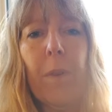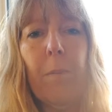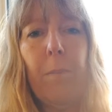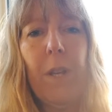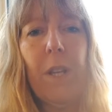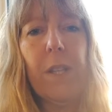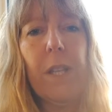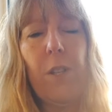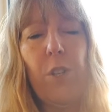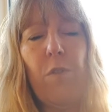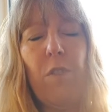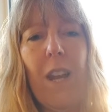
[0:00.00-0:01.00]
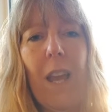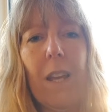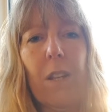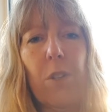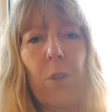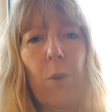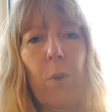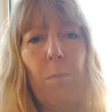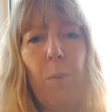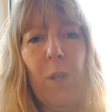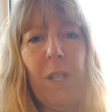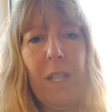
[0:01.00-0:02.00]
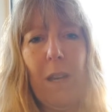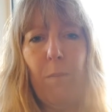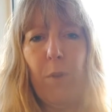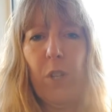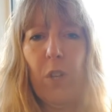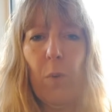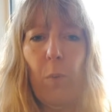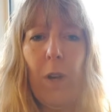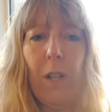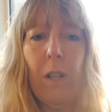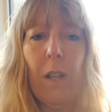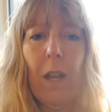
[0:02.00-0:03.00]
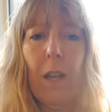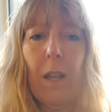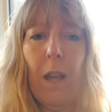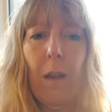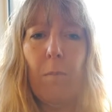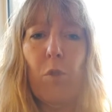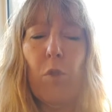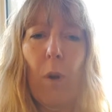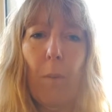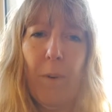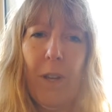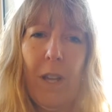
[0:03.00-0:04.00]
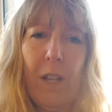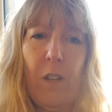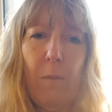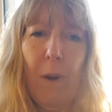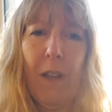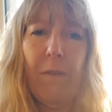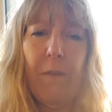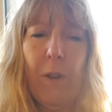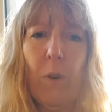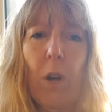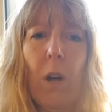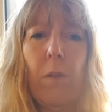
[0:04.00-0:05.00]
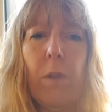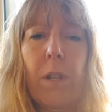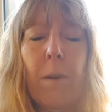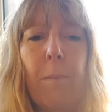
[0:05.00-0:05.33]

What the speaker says: because as you relax, your body temperature will drop and you might feel cold.